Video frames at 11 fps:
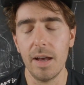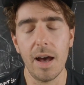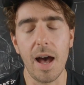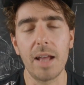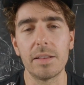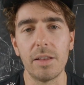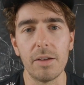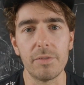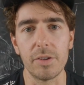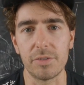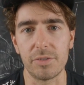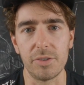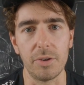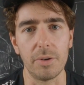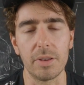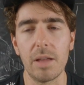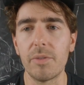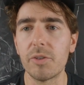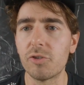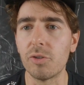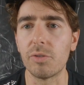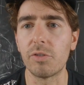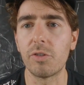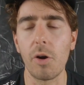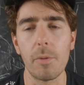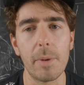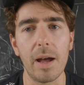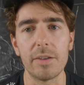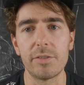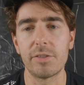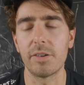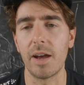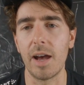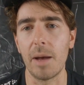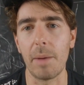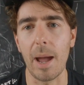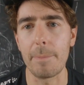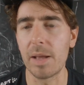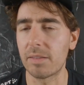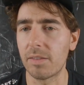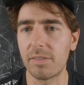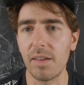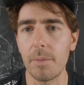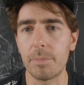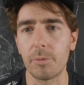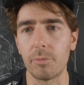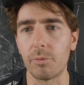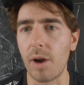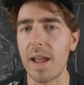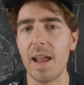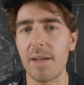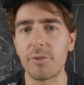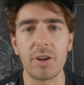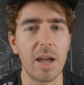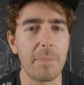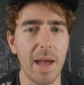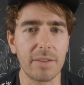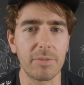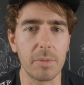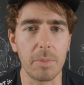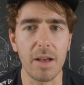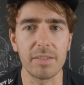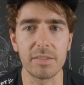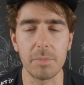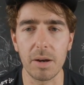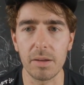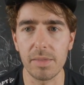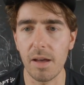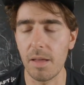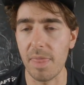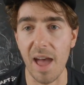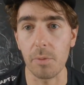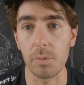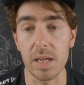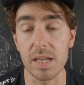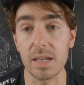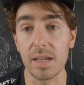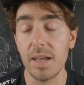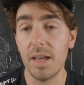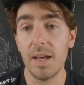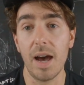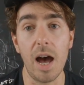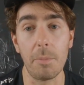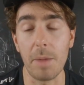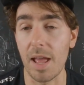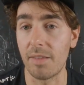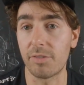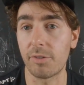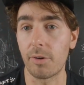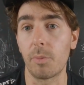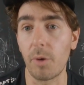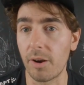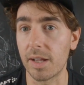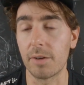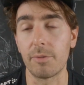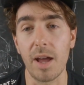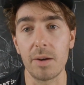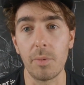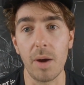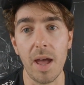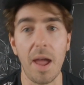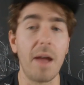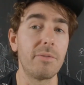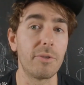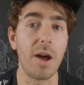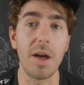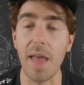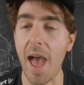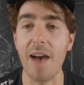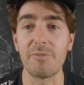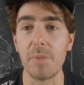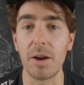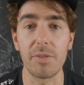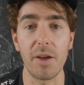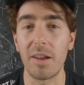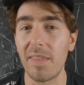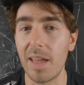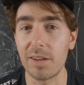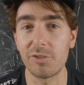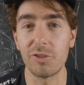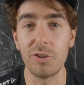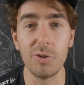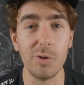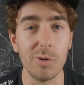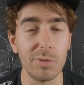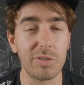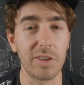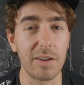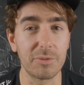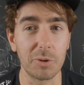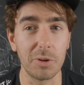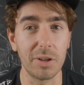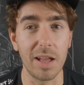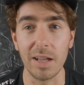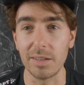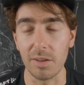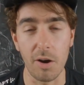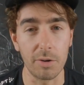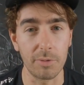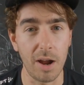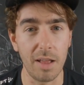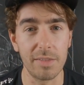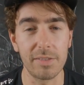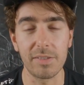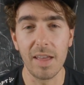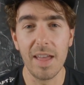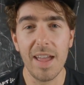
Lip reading: I love this shoe. I love this shoe so much. I picked this up right after I got back from the Boston Marathon that week, and started wearing it right away. I've run half marathon in that shoe, several long runs.